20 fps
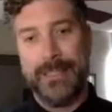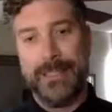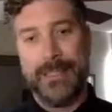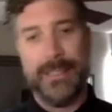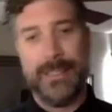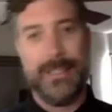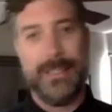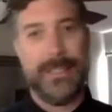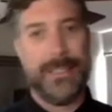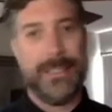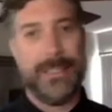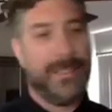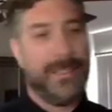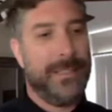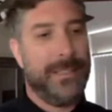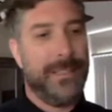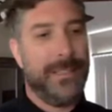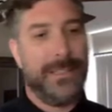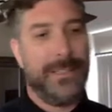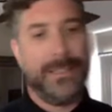
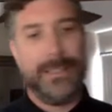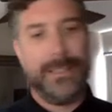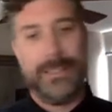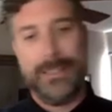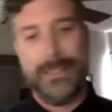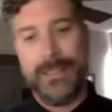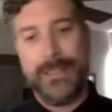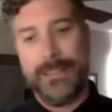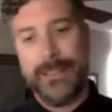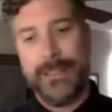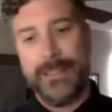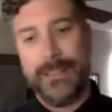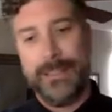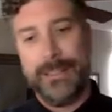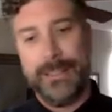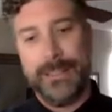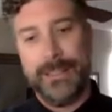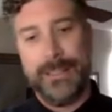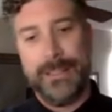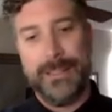
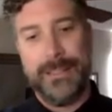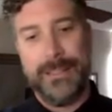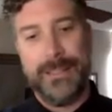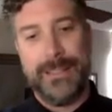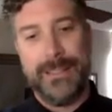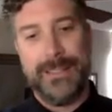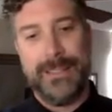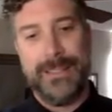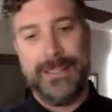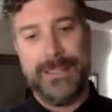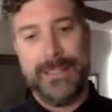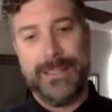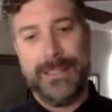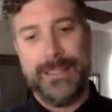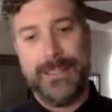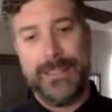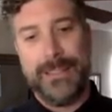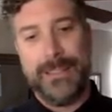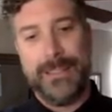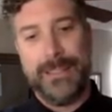
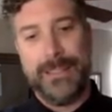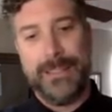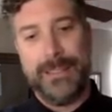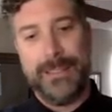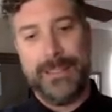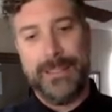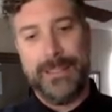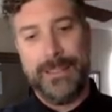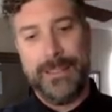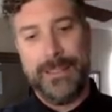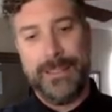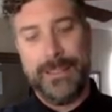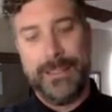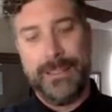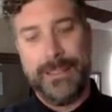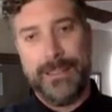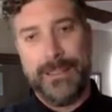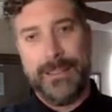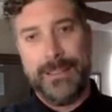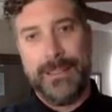
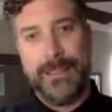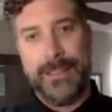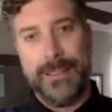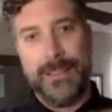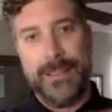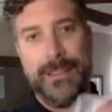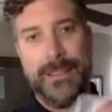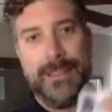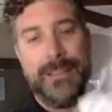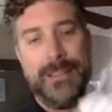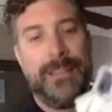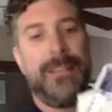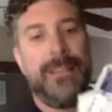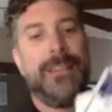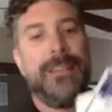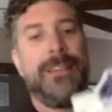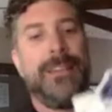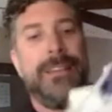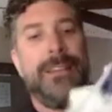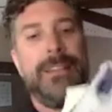
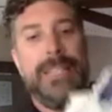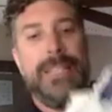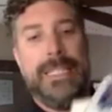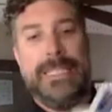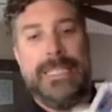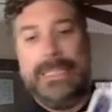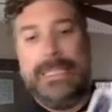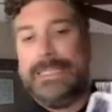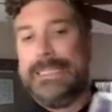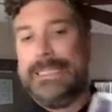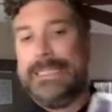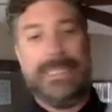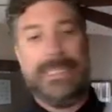No one is speaking in this clip.